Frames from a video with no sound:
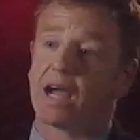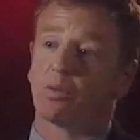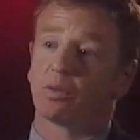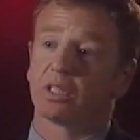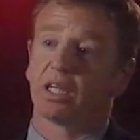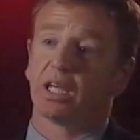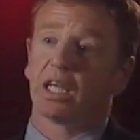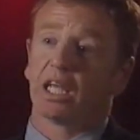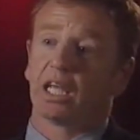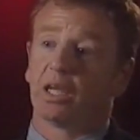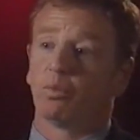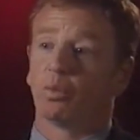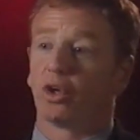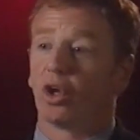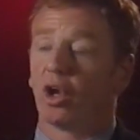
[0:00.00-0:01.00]
doubt,
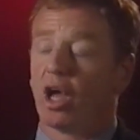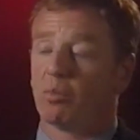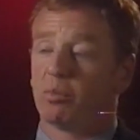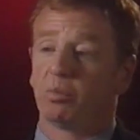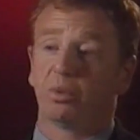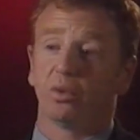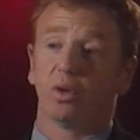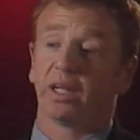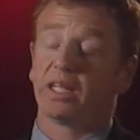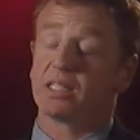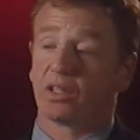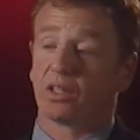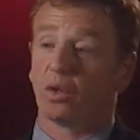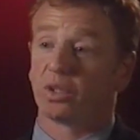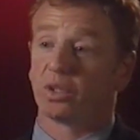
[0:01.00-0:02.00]
he would lob a ball
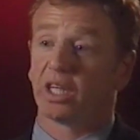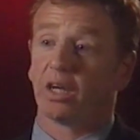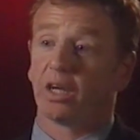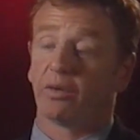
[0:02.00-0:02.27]
into those